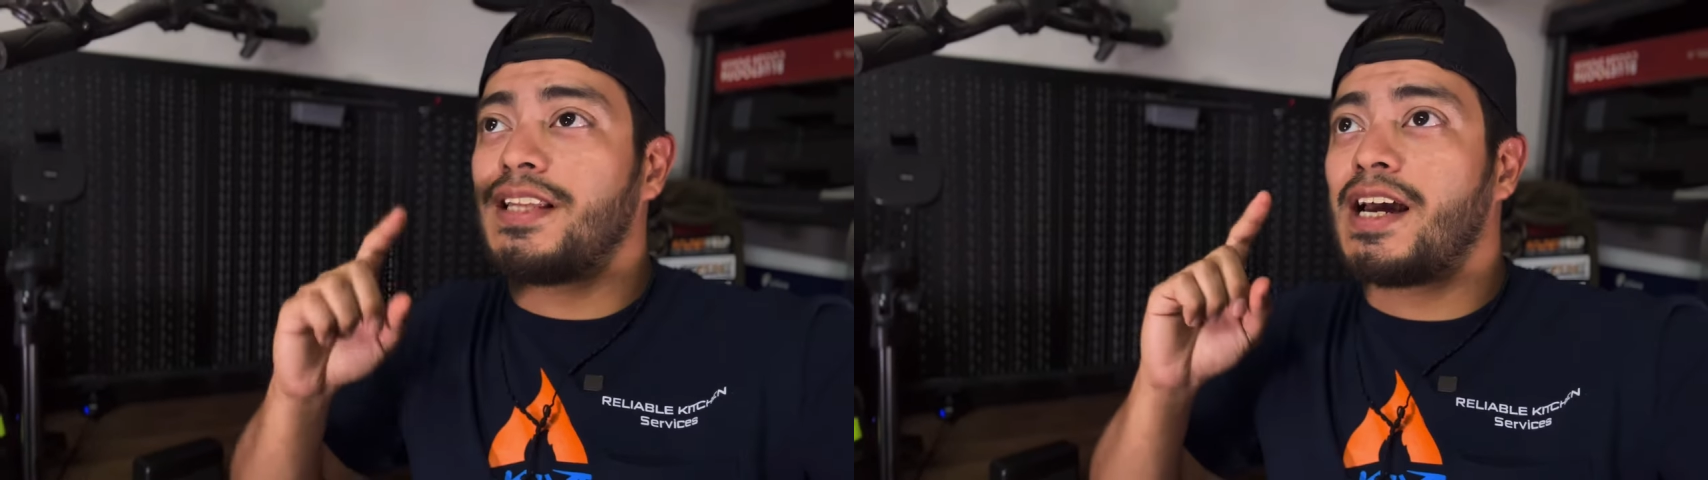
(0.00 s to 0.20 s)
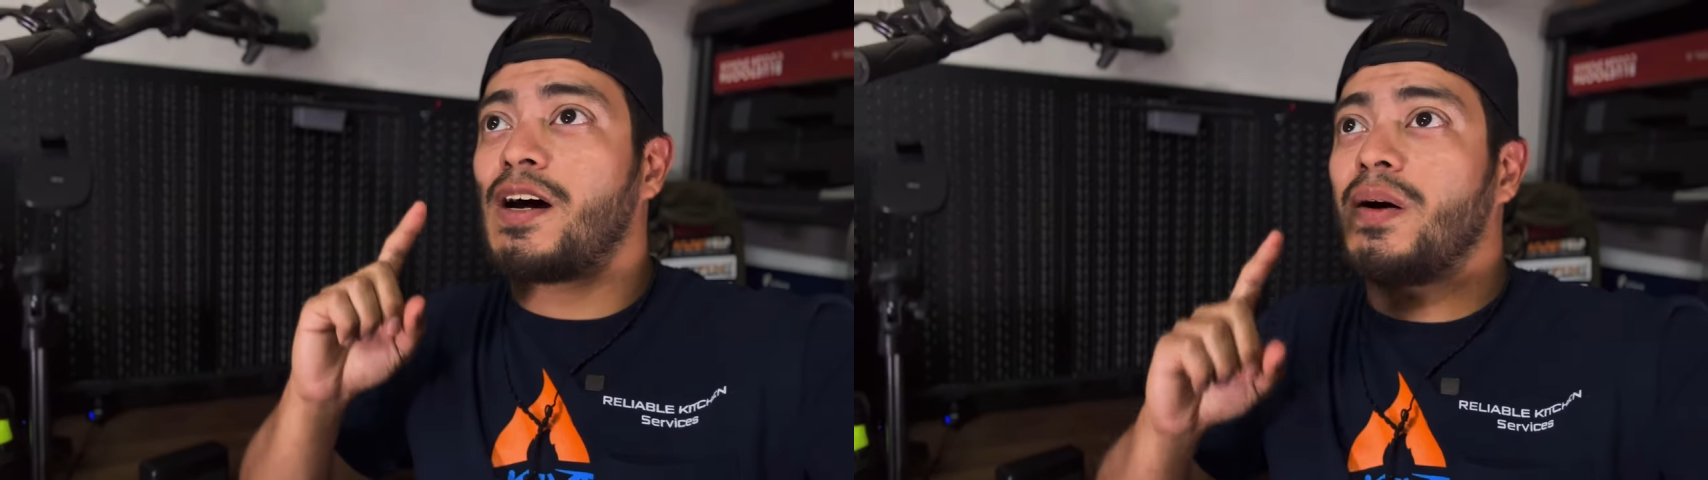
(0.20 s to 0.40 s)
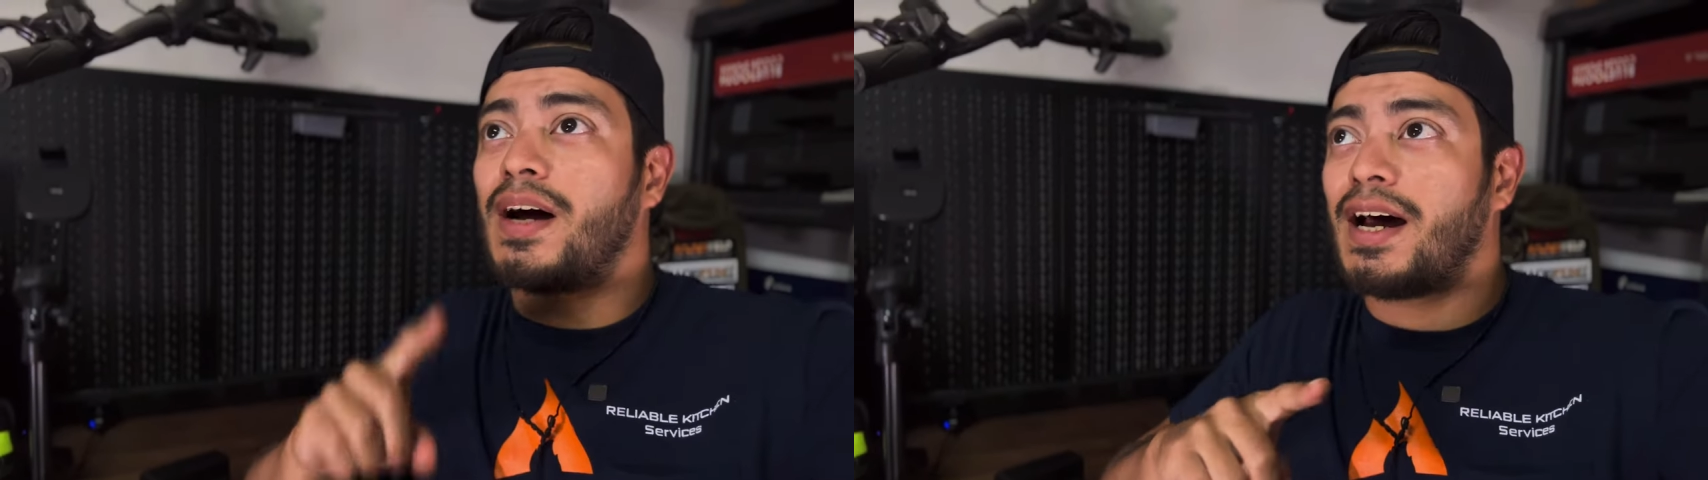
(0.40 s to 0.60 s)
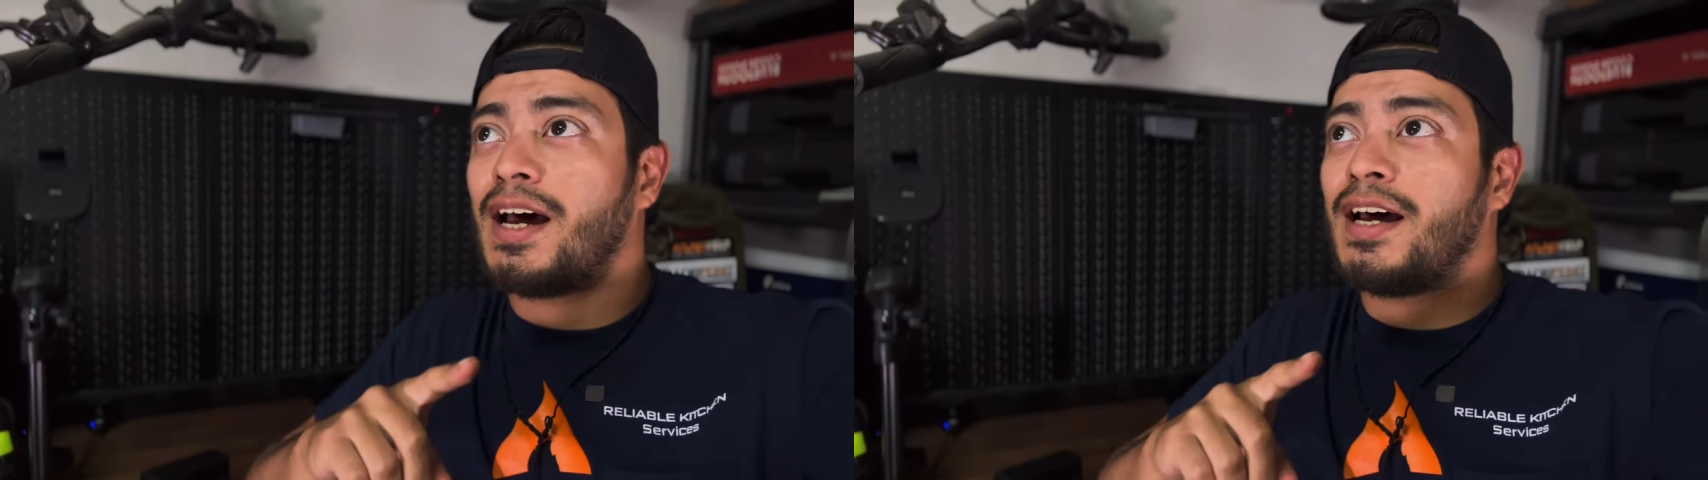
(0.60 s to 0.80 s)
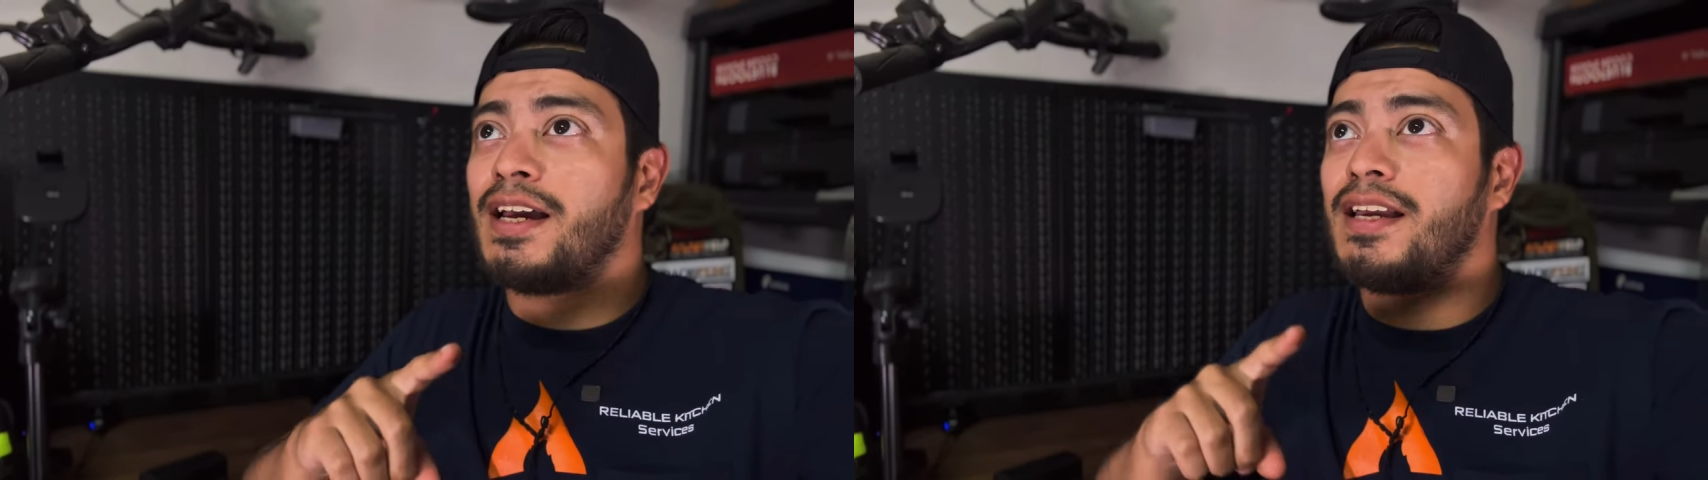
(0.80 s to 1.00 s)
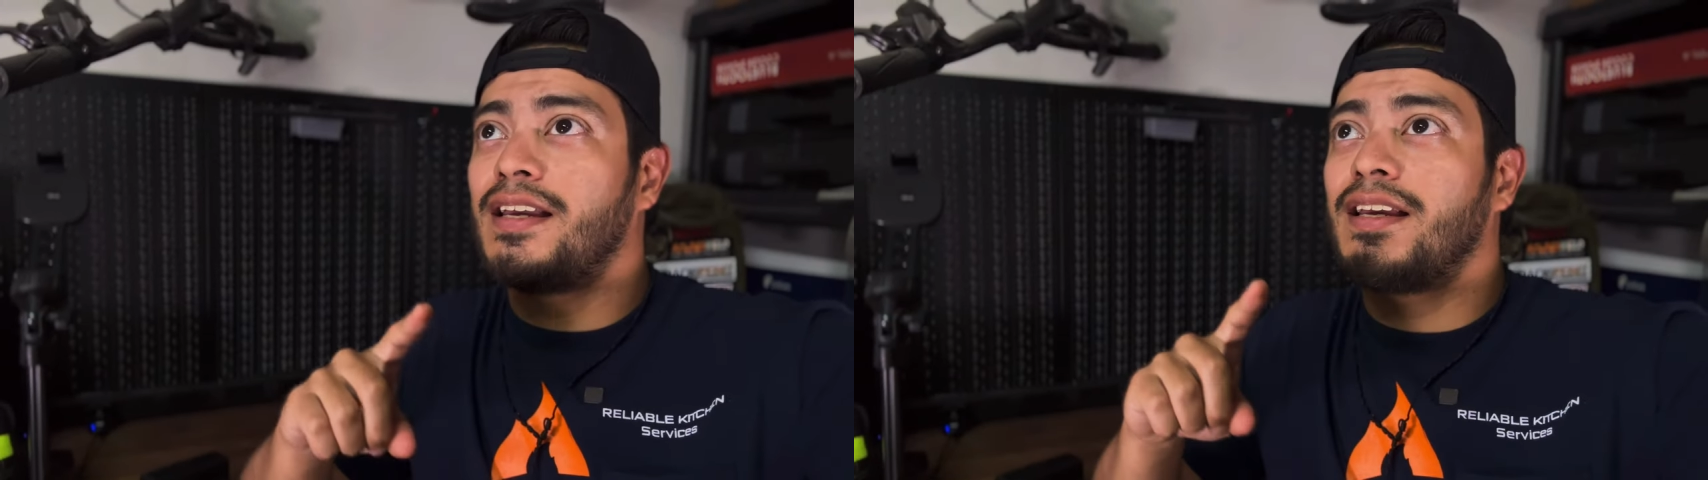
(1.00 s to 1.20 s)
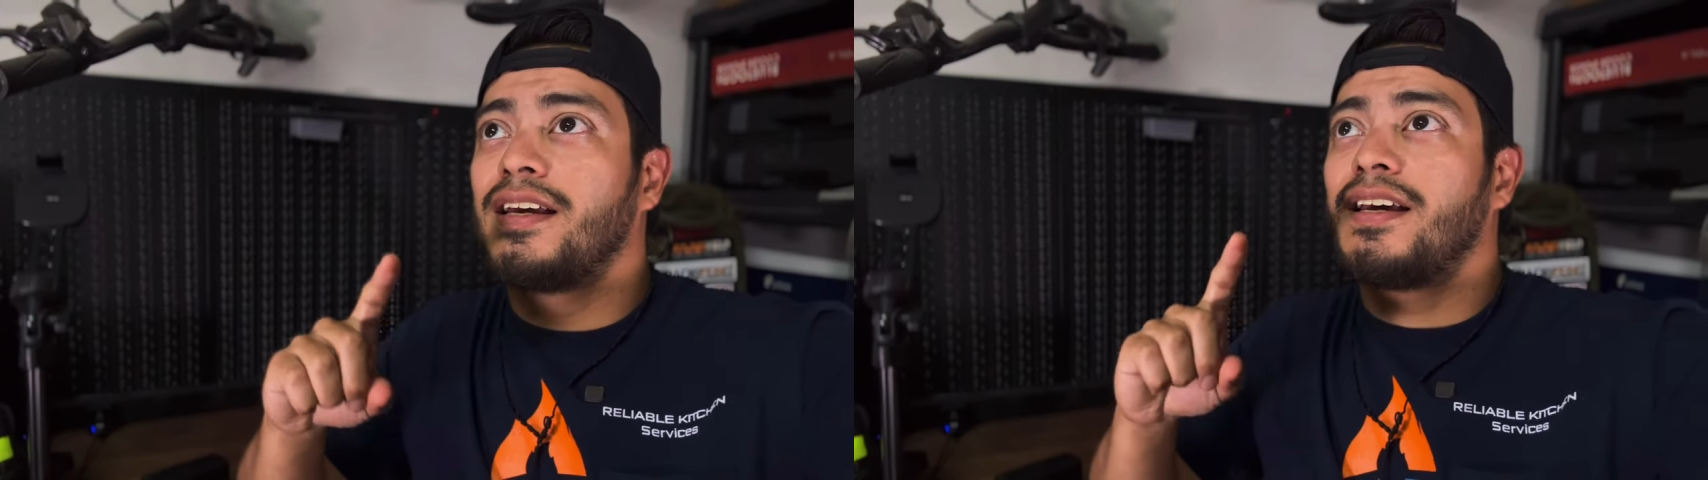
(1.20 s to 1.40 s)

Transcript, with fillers: Now I